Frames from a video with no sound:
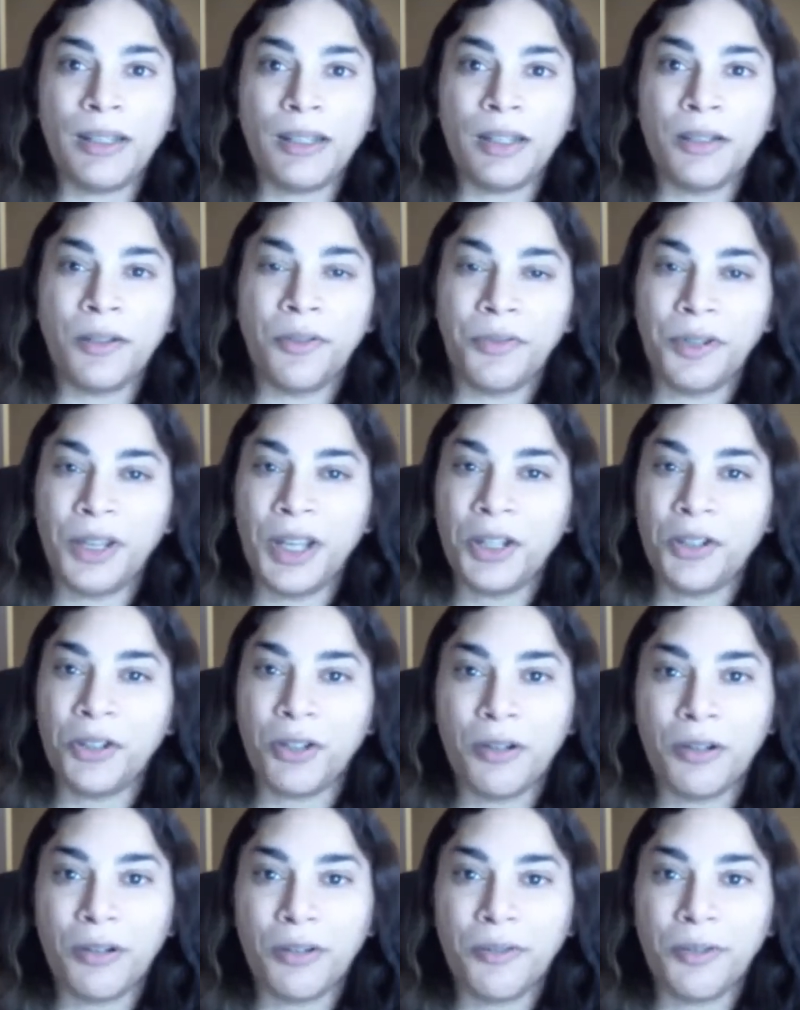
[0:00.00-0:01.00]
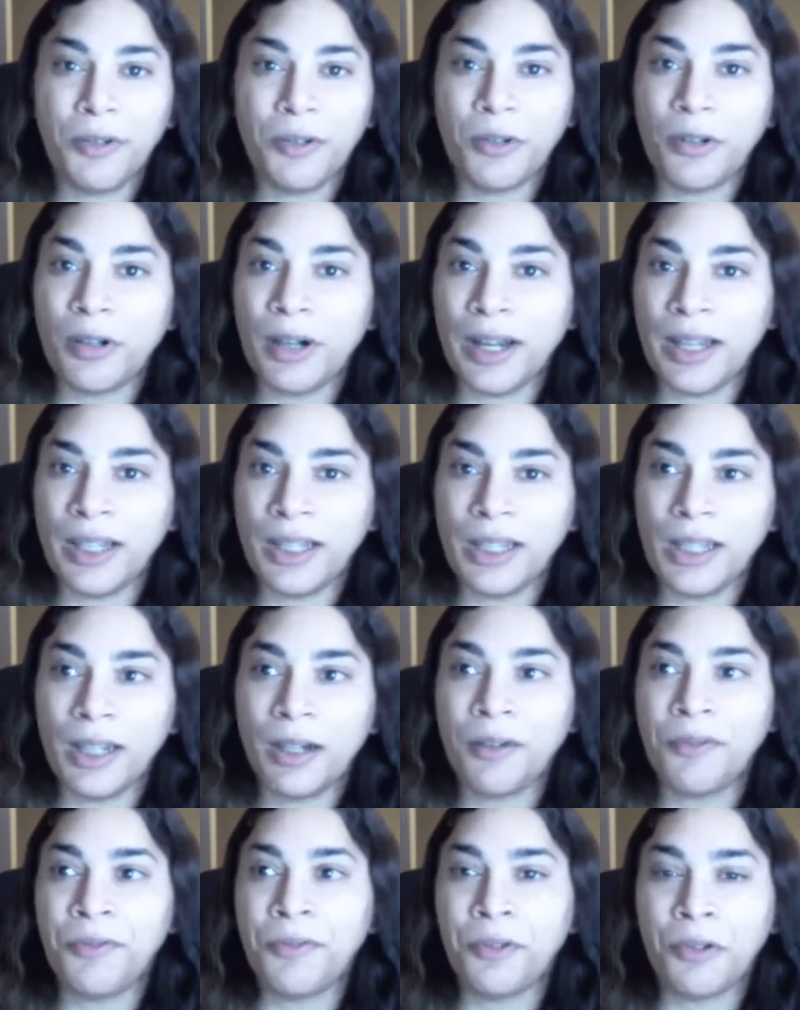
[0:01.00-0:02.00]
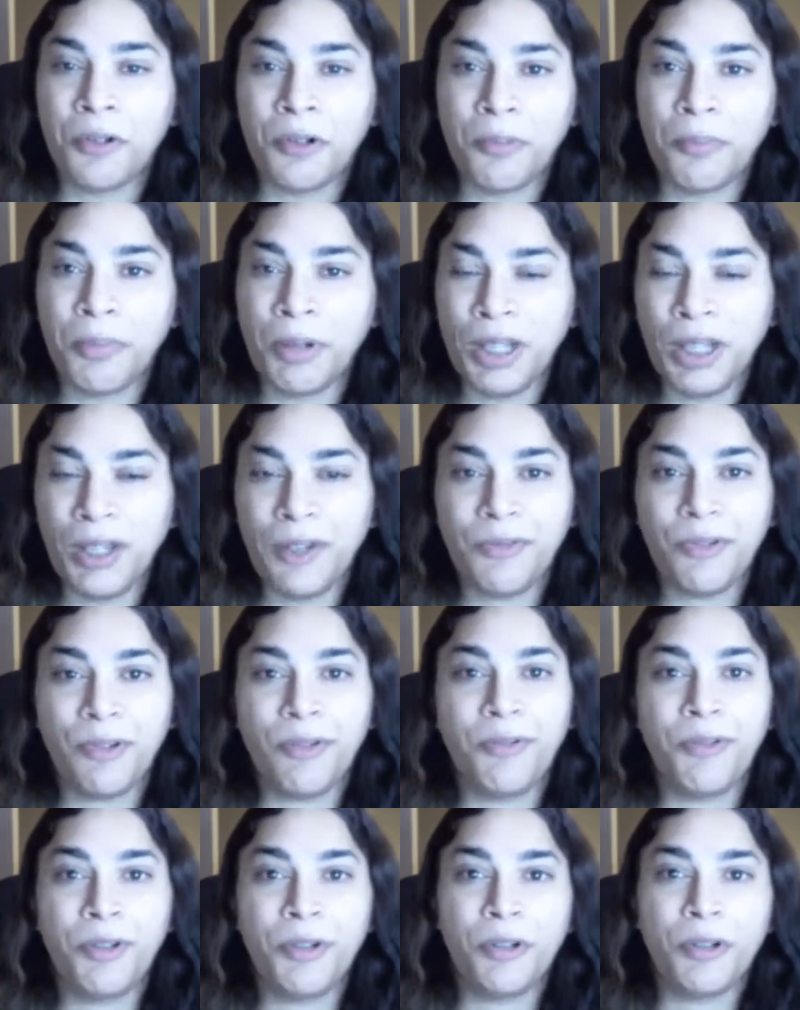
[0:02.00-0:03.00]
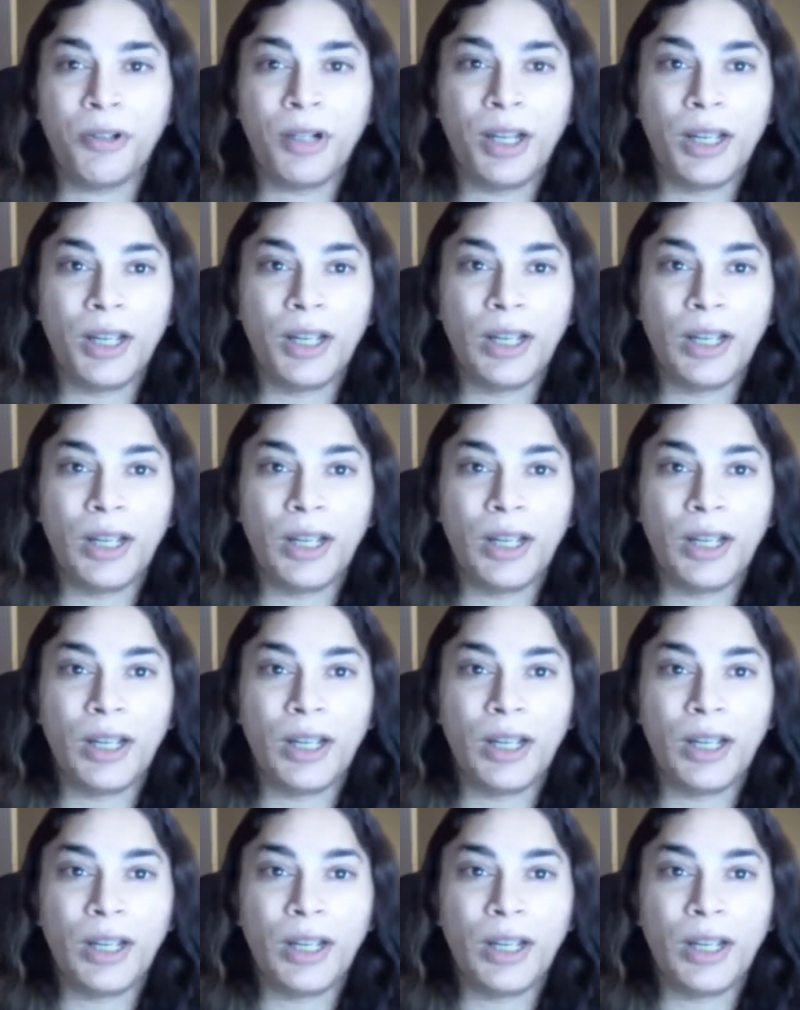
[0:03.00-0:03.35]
as a foundation of your idea, of your belief, of your